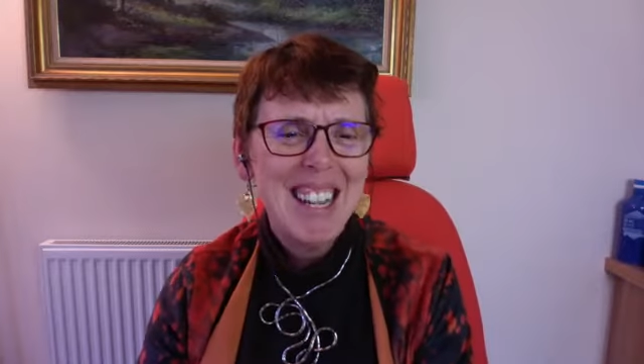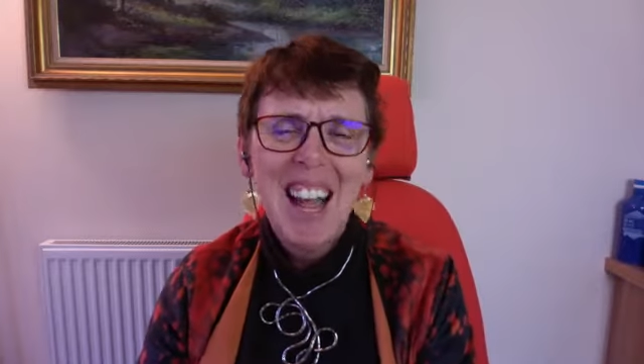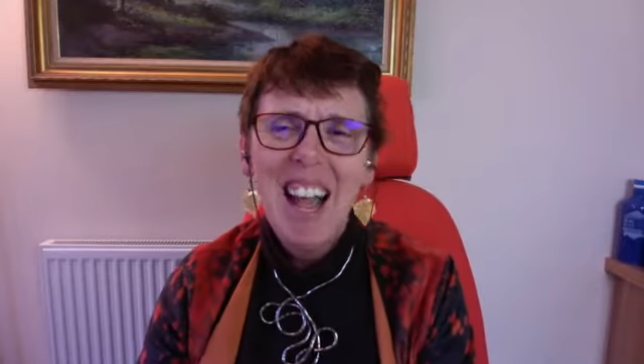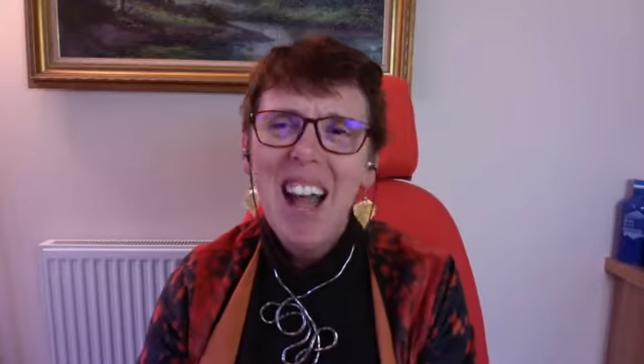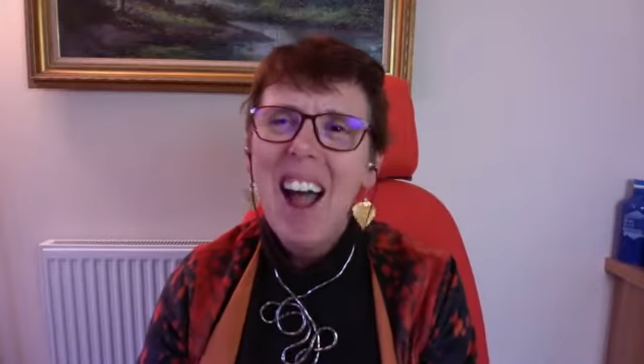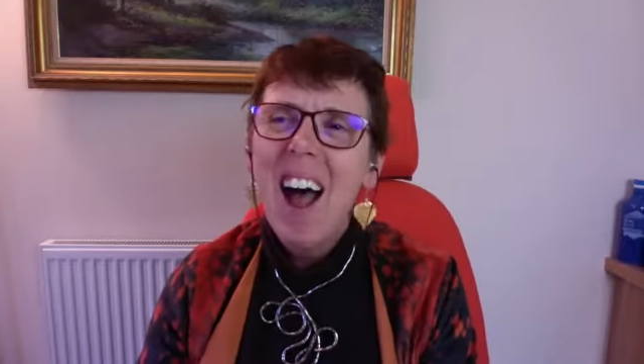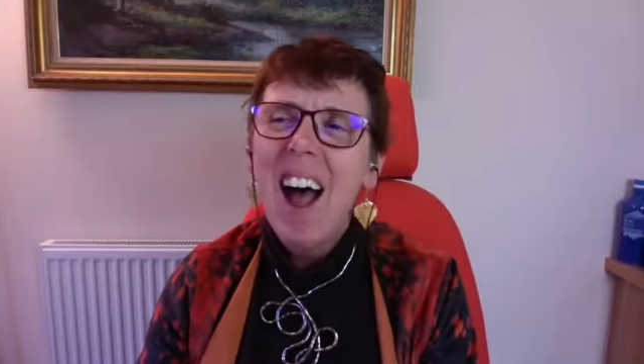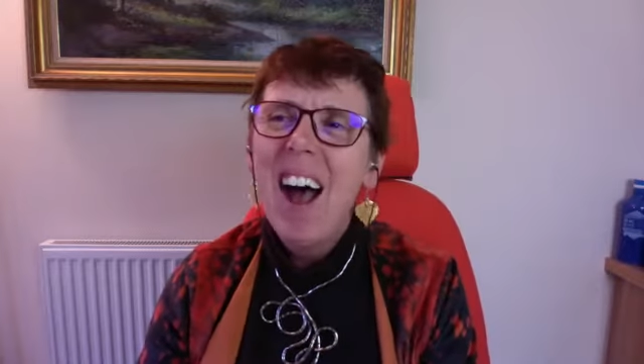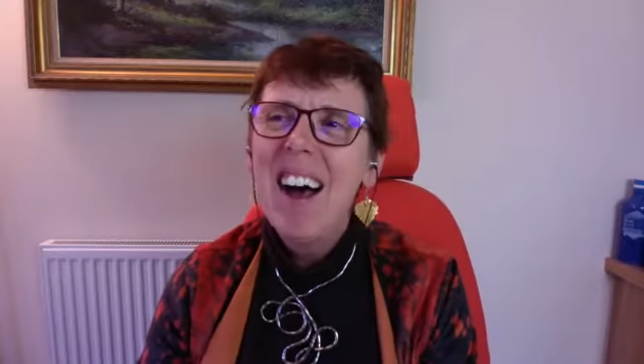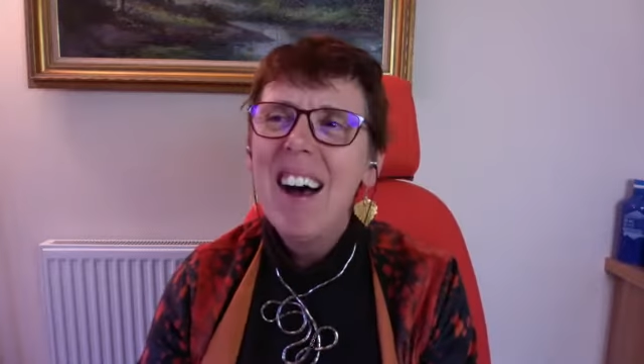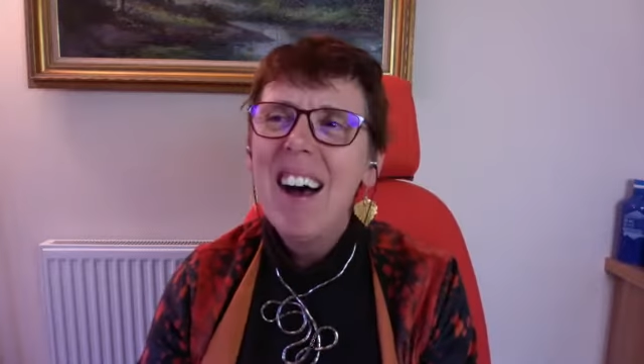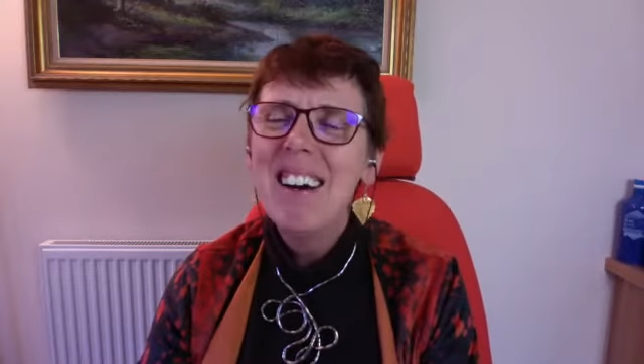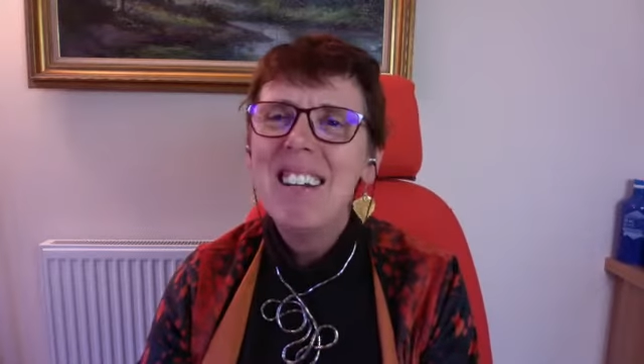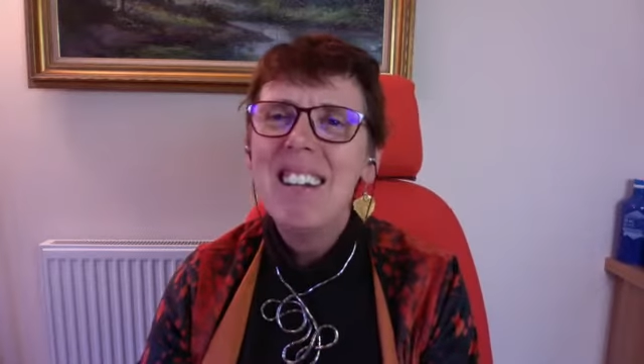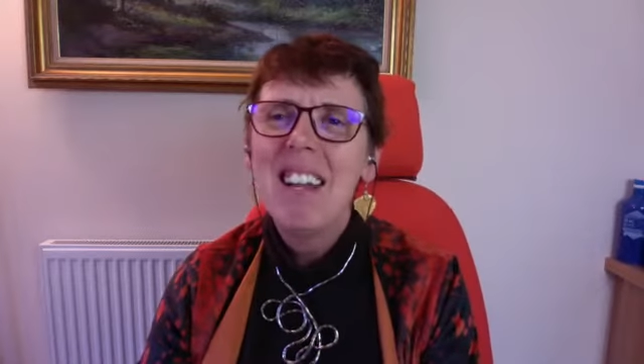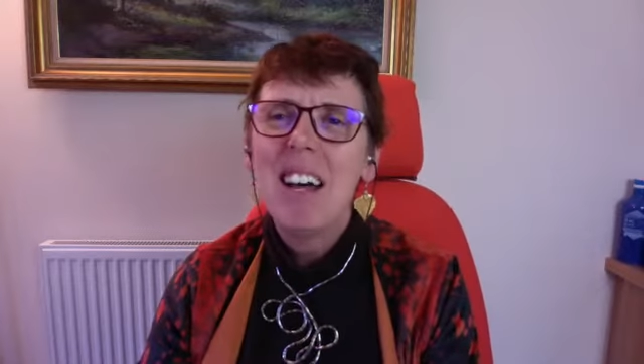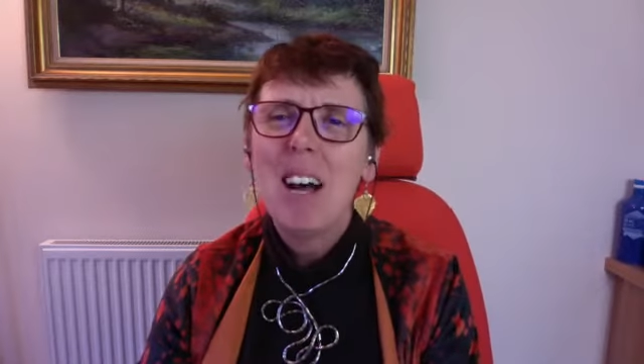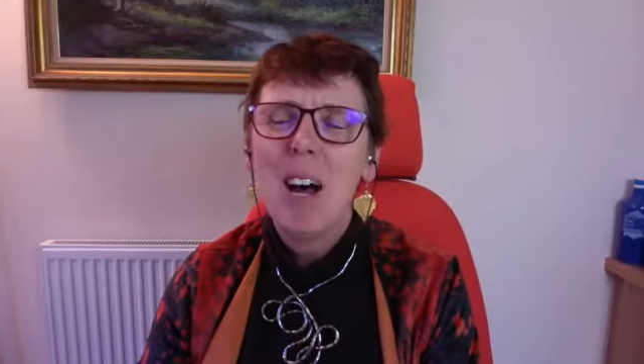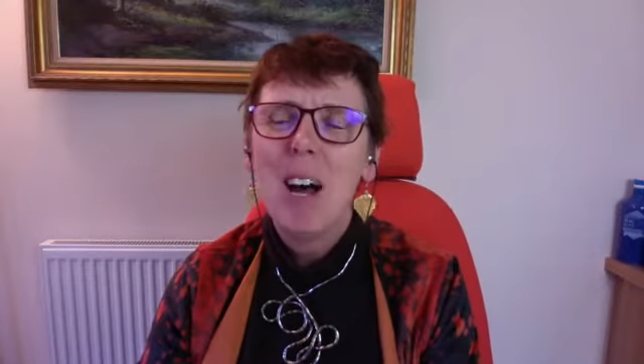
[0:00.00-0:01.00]
Yeah.
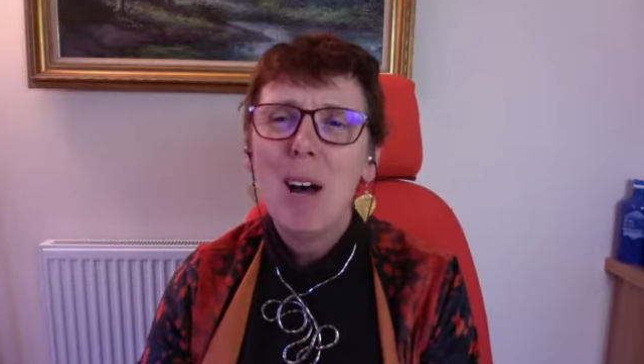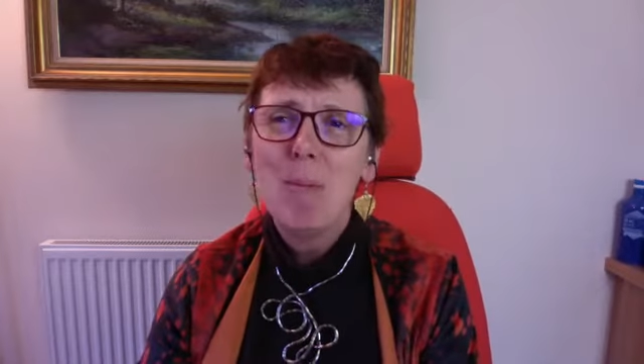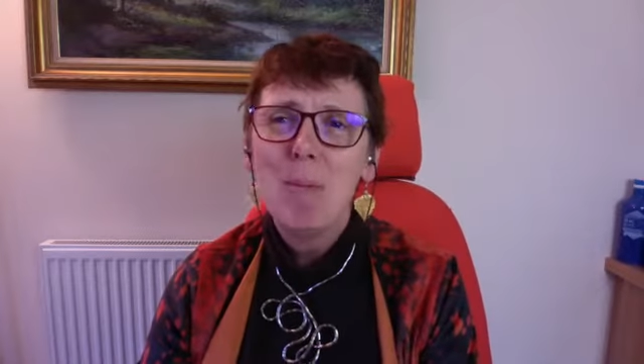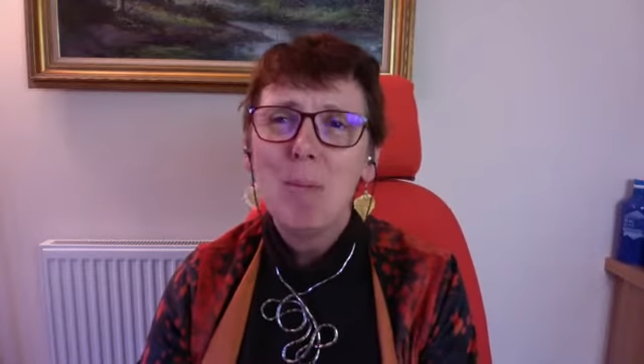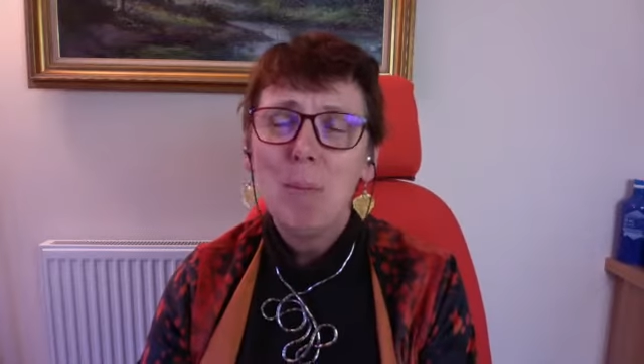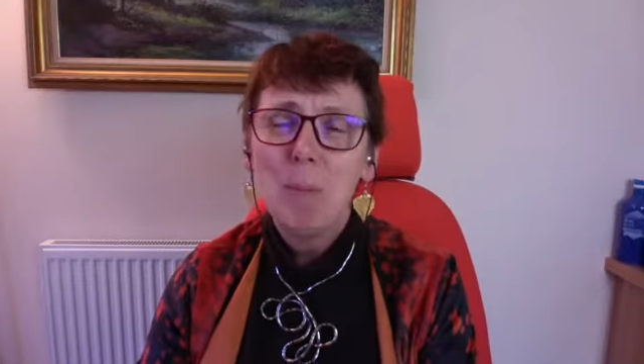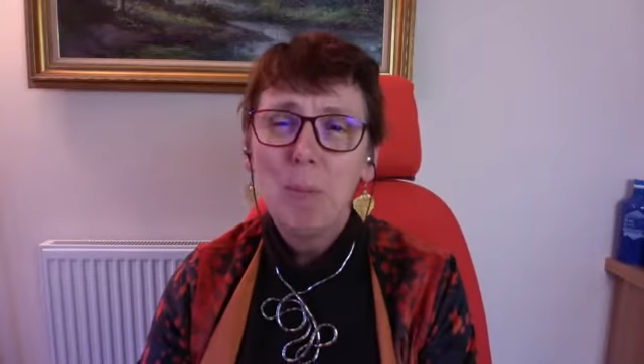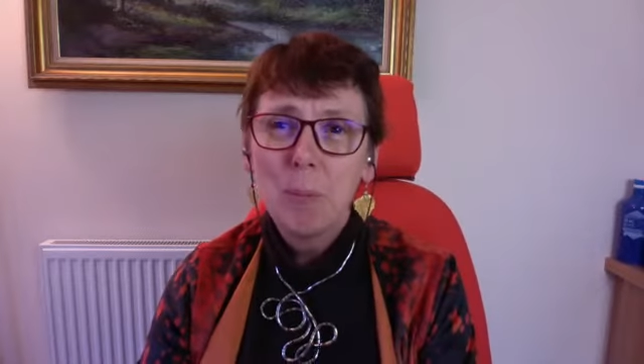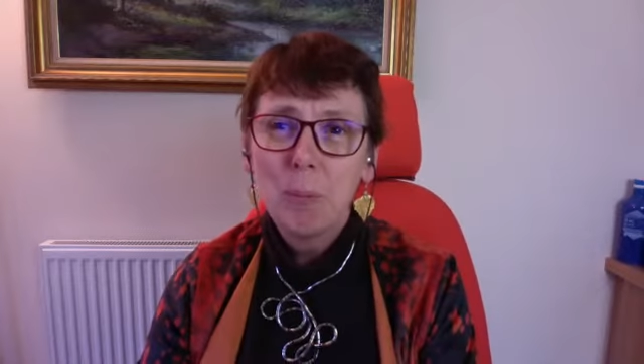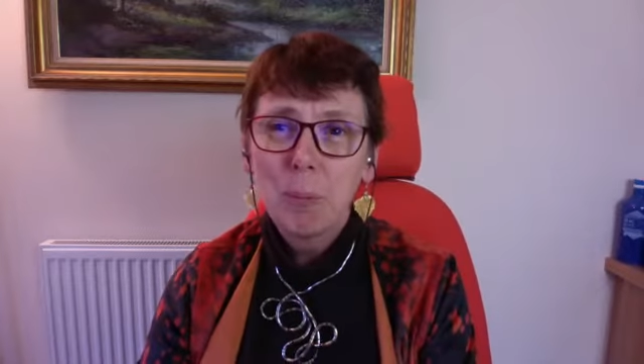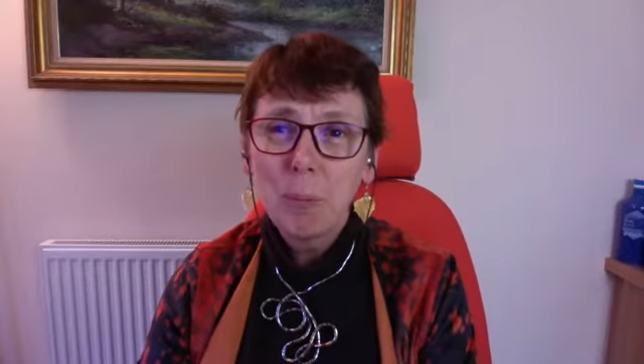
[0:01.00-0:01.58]
And